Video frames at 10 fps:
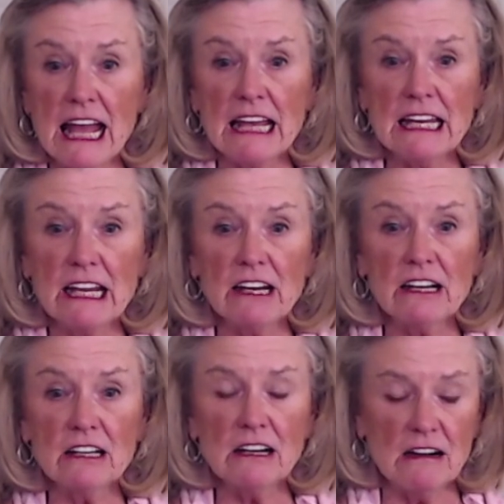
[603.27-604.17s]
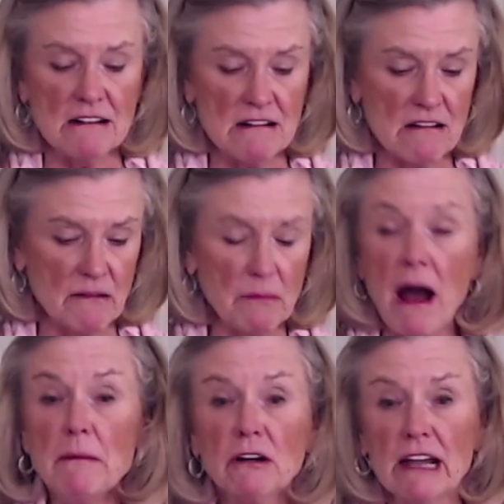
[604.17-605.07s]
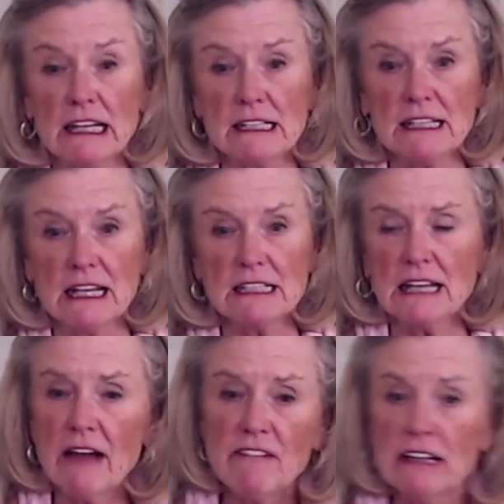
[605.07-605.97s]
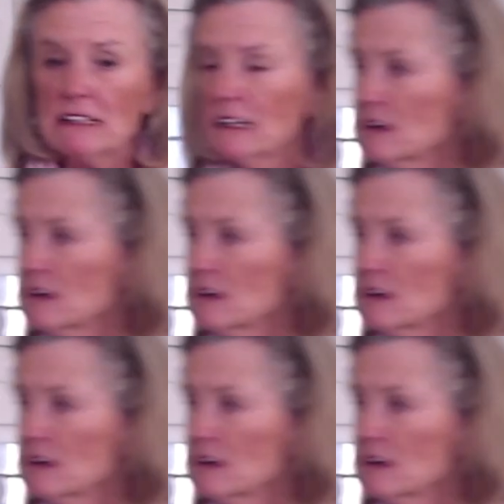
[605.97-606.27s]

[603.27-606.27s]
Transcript: here are pomegranate seeds, and I failed to get those